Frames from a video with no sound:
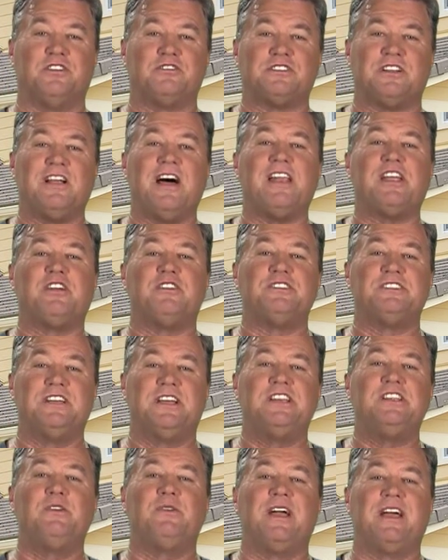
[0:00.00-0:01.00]
There's a lot of
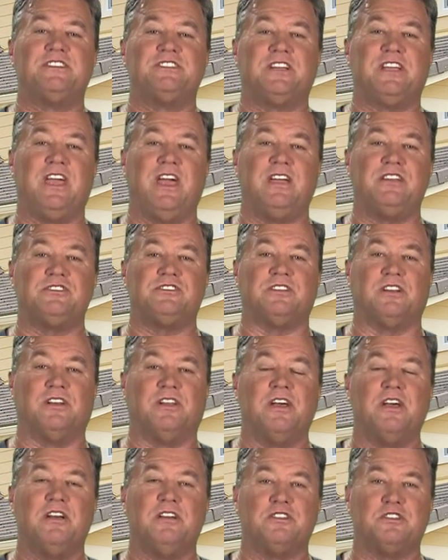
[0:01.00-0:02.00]
continuing
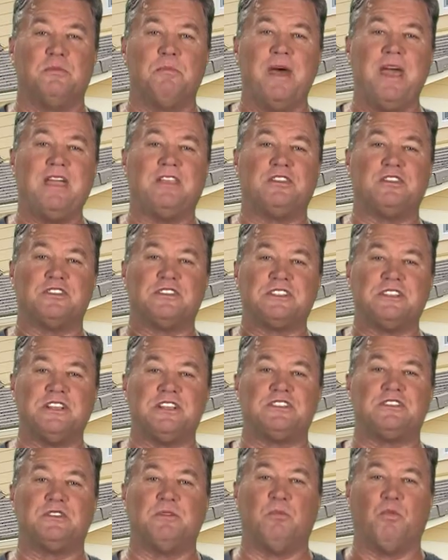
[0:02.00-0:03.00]
education to make the
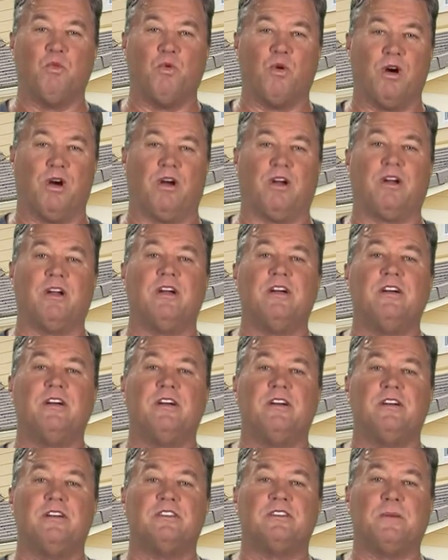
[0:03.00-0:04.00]
system work,
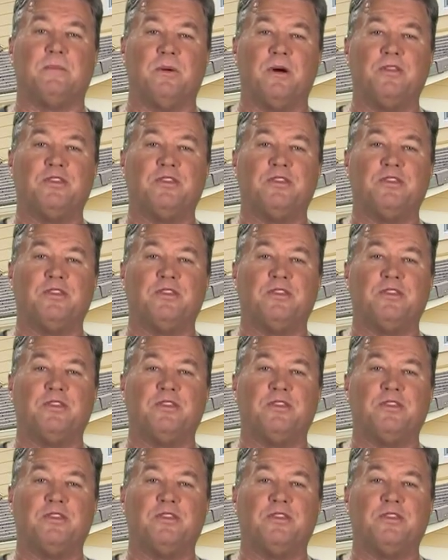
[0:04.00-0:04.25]
to